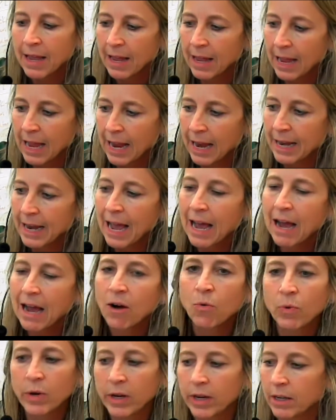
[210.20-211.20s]
and
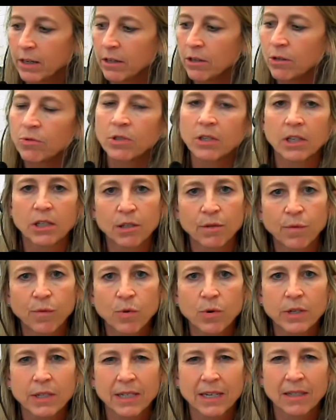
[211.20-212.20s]
how we can use this
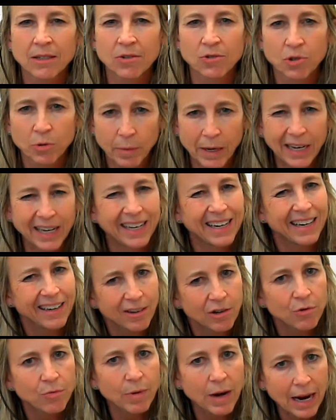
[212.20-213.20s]
force sensor to make an
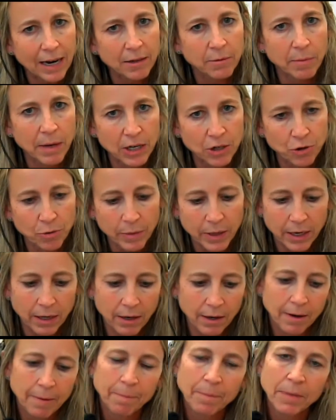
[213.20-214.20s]
indirect measurement
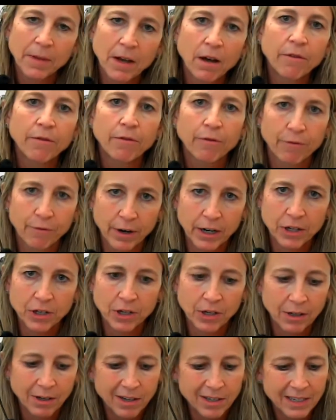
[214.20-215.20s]
of
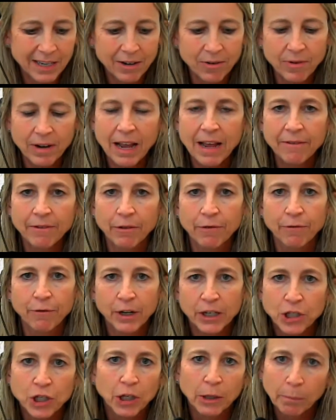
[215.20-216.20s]
friction. Because I don't have a
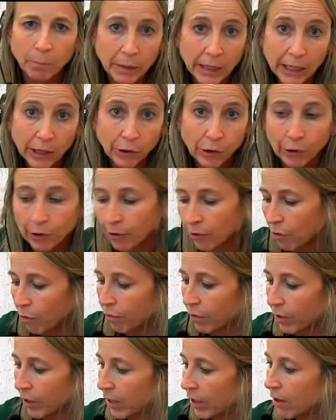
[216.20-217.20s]
friction meter
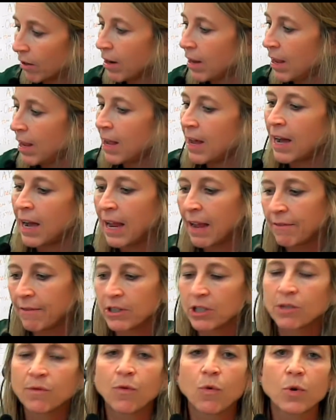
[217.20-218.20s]
over here. I have
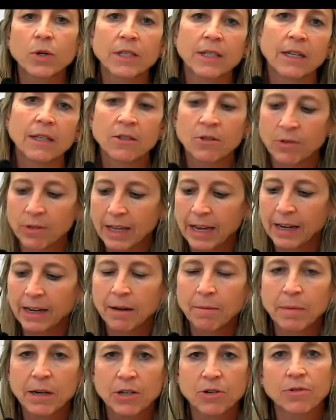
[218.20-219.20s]
this force sensor that
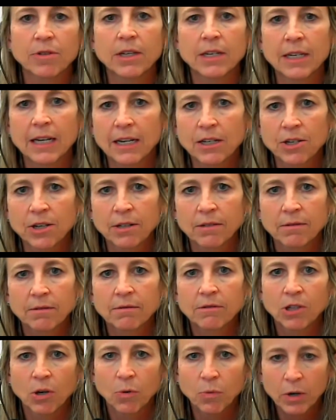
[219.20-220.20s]
can measure the tension.
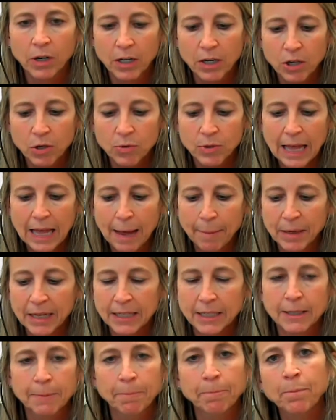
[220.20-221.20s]
So we're going to use that
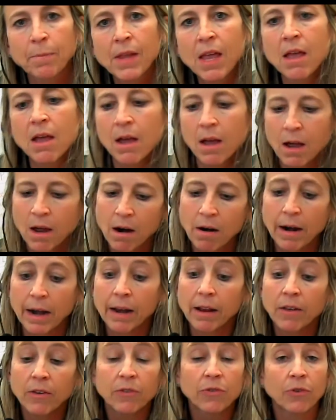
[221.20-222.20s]
piece. All
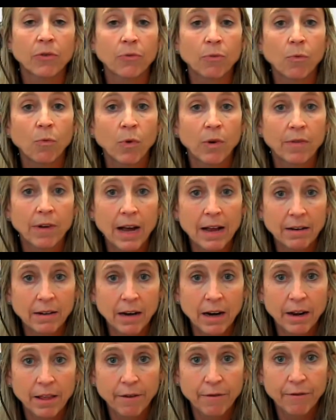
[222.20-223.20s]
right, so we've got
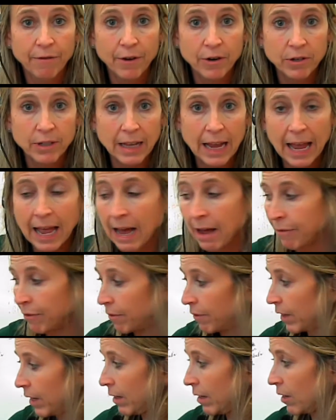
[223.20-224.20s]
kind of the first half
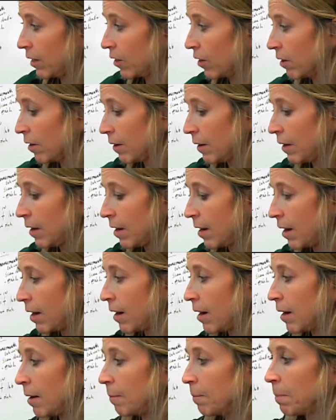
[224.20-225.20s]
of it here.
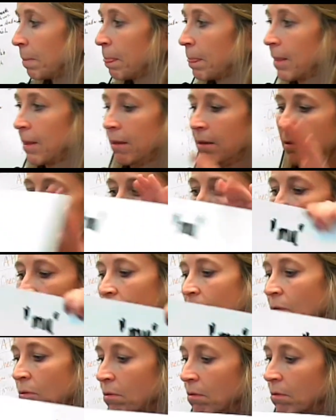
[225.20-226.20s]
So